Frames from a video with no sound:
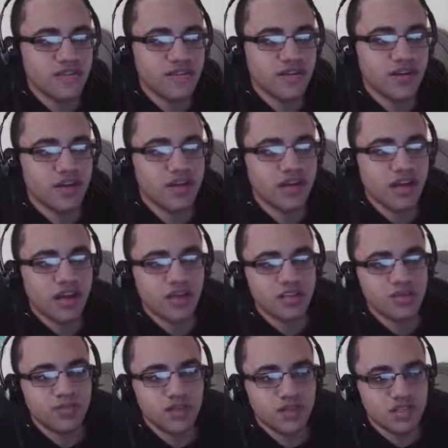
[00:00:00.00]
of that. I like
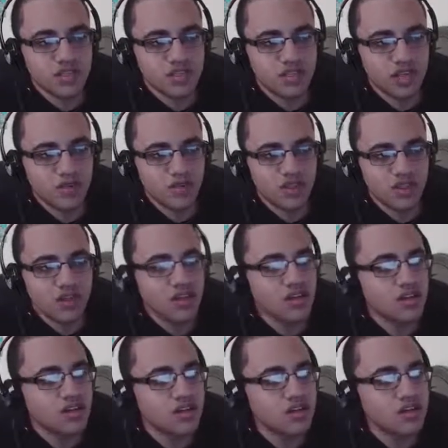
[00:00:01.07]
to put it as day, month, year